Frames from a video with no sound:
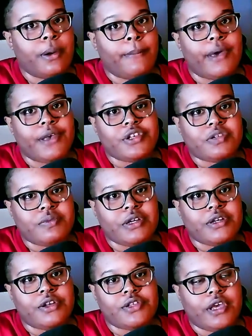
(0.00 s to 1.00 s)
Message me
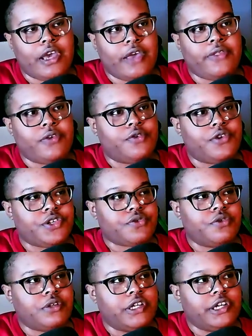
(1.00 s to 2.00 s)
and say, hey, your
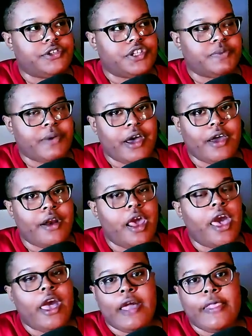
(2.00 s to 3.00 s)
Discord link is expired.
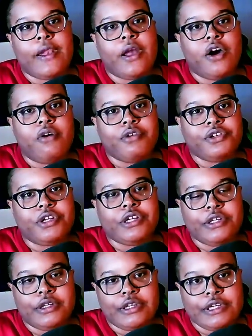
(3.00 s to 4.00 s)
And then I'll go in
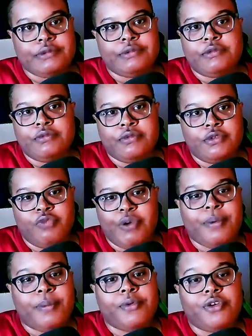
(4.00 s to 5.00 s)
and whip
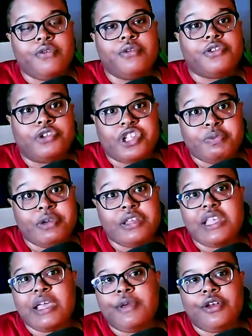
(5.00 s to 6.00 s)
up a new one. So just please
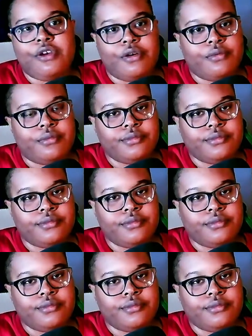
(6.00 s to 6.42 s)
let me know.